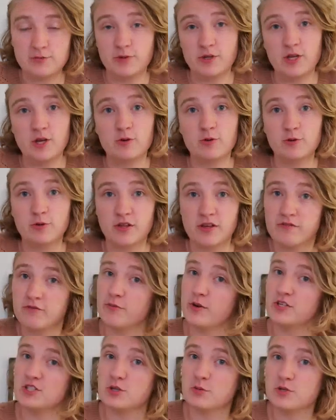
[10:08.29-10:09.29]
and we know the
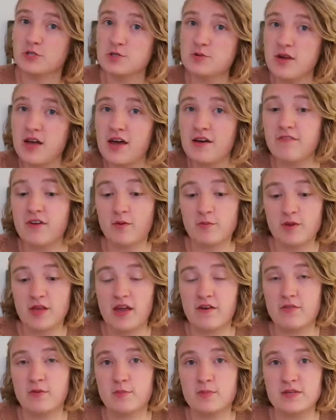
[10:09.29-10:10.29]
information that we do have and we
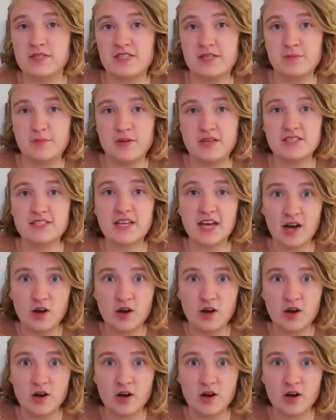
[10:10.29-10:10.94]
have the missing piece,